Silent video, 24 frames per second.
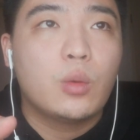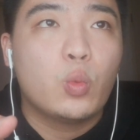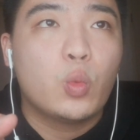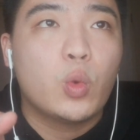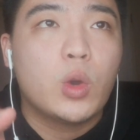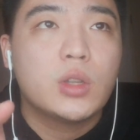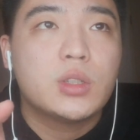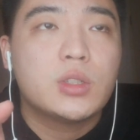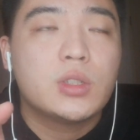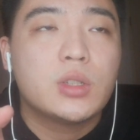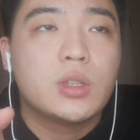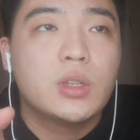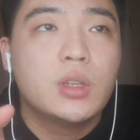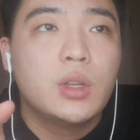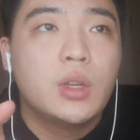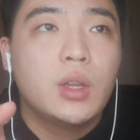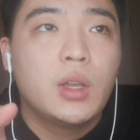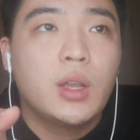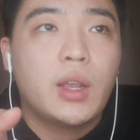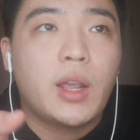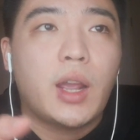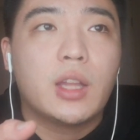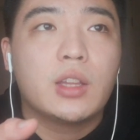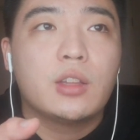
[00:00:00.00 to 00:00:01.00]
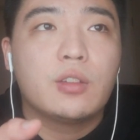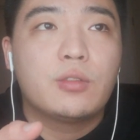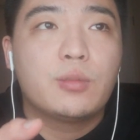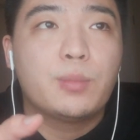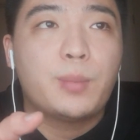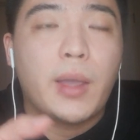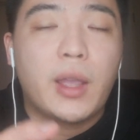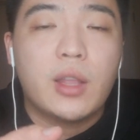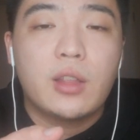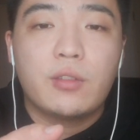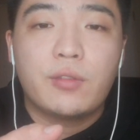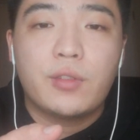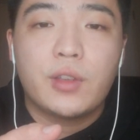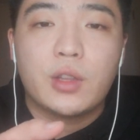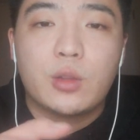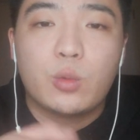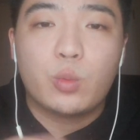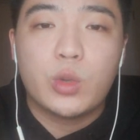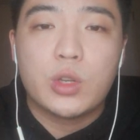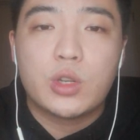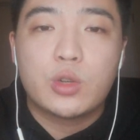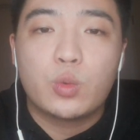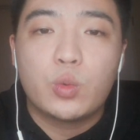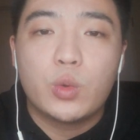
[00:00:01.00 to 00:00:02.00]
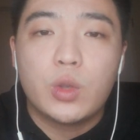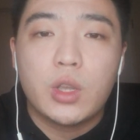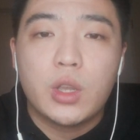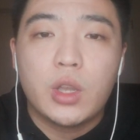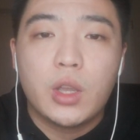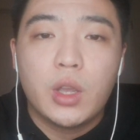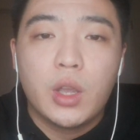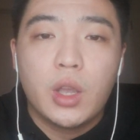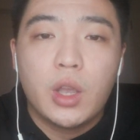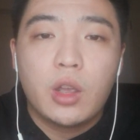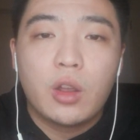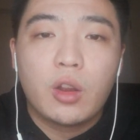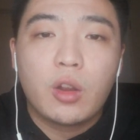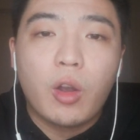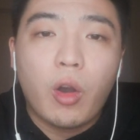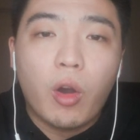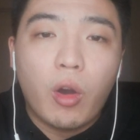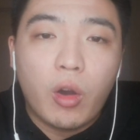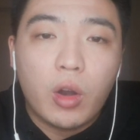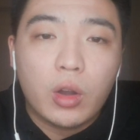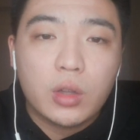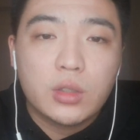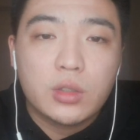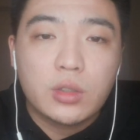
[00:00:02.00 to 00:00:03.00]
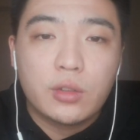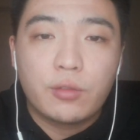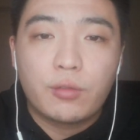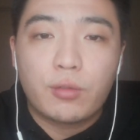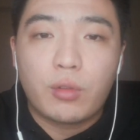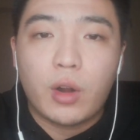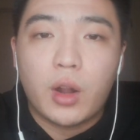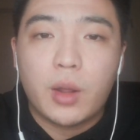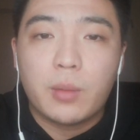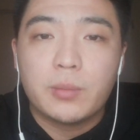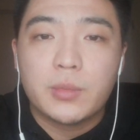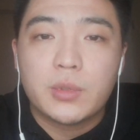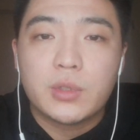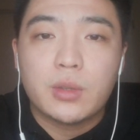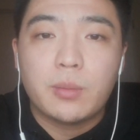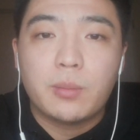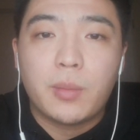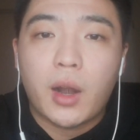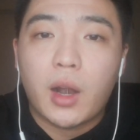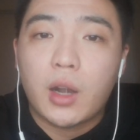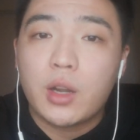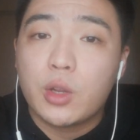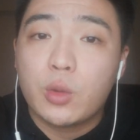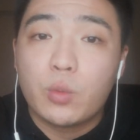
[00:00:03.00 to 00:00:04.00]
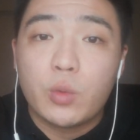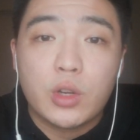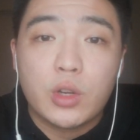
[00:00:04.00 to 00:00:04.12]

what kind of benefit which we got from the money